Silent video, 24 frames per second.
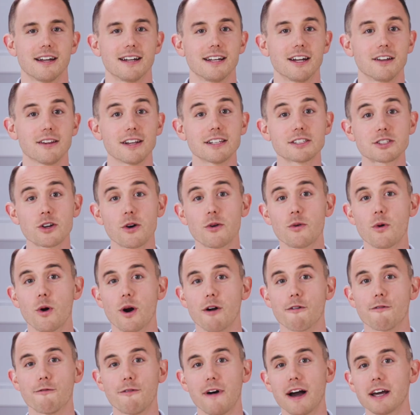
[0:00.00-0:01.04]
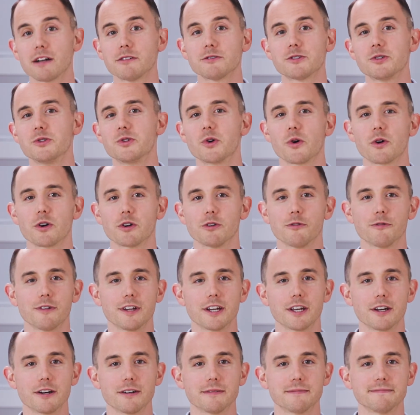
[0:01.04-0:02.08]
Now let's go to our final tutorial
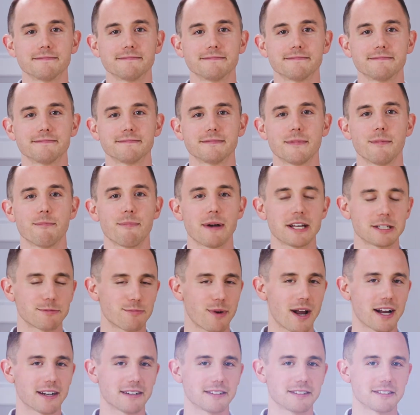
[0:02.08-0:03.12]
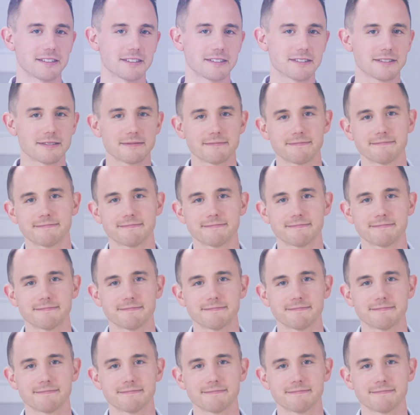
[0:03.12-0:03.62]
video, Best Practices.